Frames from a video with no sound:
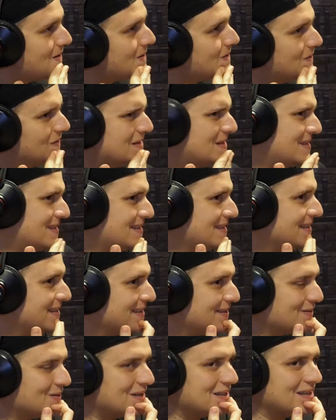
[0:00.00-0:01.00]
which is
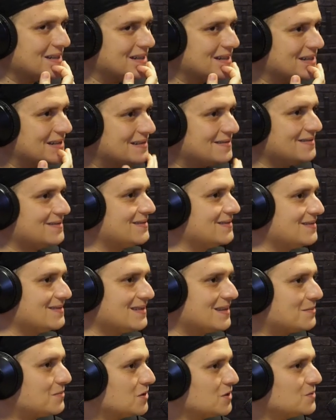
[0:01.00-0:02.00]
the one that
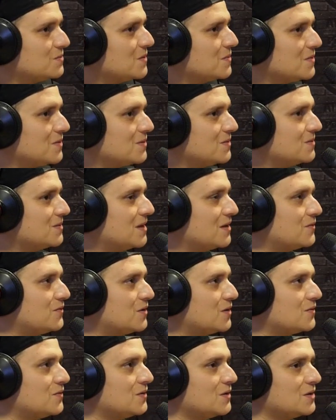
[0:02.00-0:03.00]
most people that
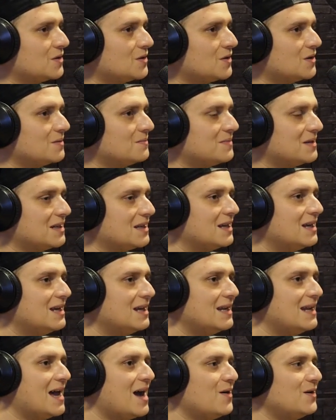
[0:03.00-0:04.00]
fought Floyd thought. But
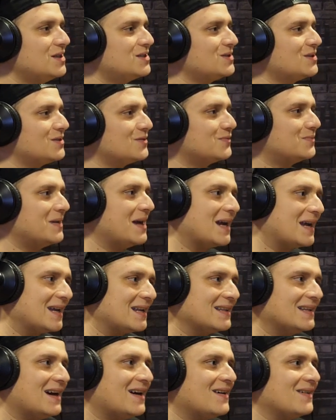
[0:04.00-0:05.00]
now he's sort of
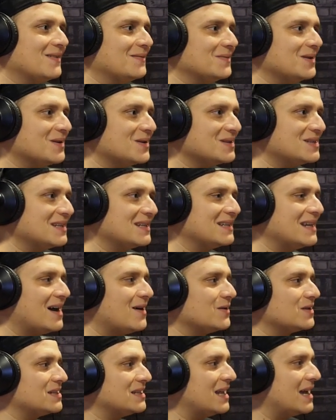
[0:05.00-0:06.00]
backing down. I'm noticing
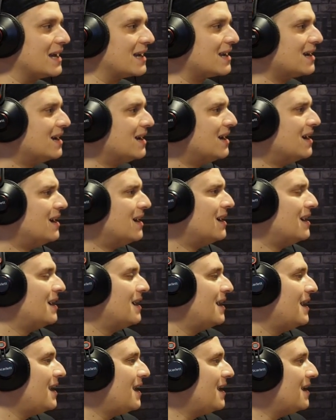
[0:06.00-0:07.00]
now it's
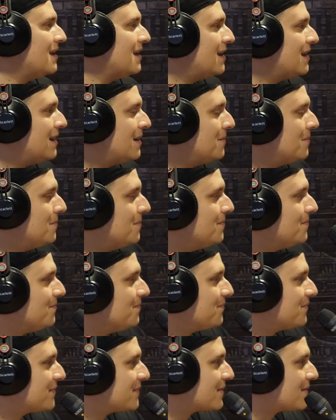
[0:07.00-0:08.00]
hey,
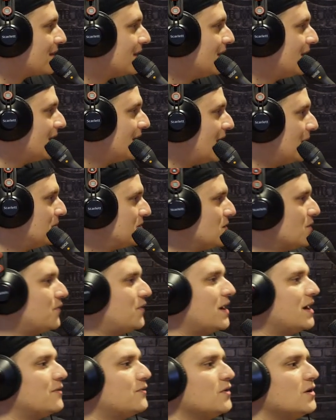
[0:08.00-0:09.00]
I'm still
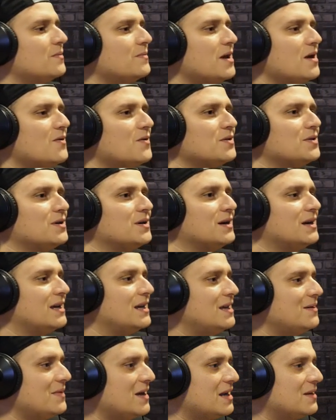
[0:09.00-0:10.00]
fighting Floyd Mayweather.
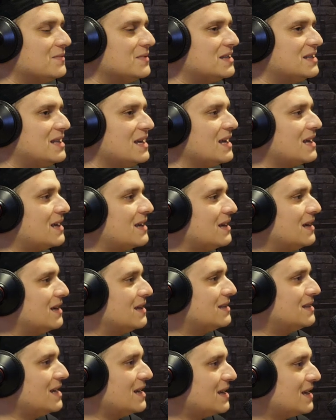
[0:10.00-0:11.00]
He made a mistake
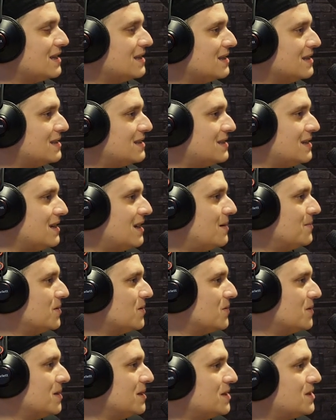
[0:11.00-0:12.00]
taking this. I'm
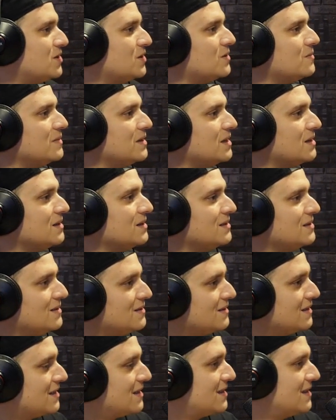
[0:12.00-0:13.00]
the one that shouldn't be
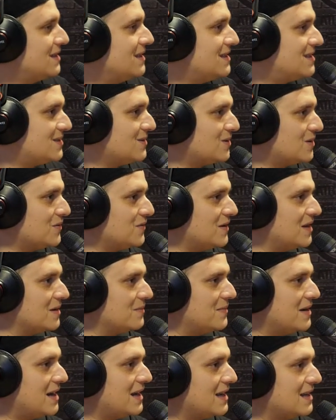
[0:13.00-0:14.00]
here. He's sort
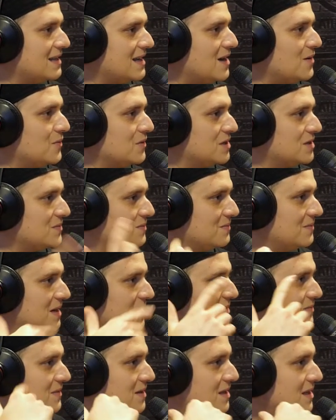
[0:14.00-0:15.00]
of backing down, which
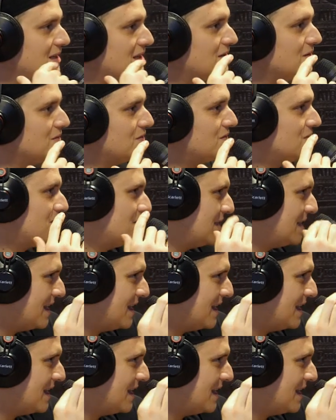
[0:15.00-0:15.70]
makes me think of